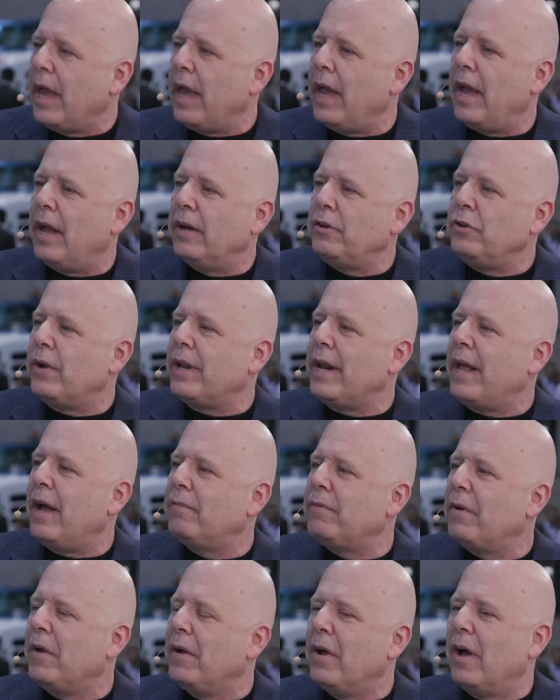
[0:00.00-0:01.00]
And you can
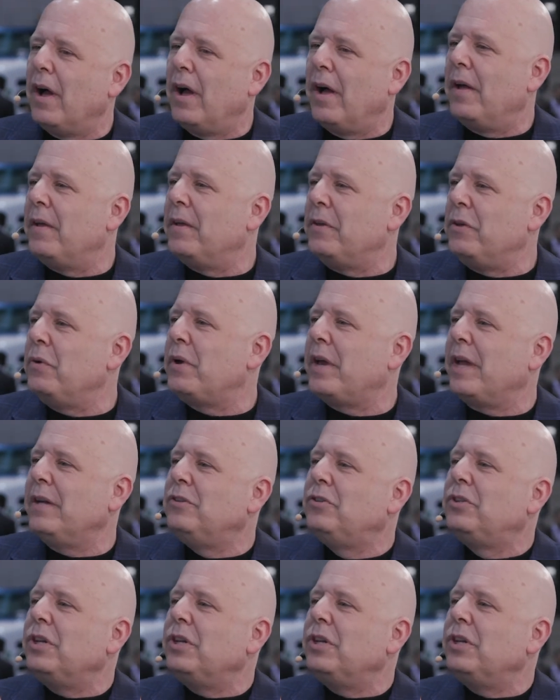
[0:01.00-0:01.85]
have, you can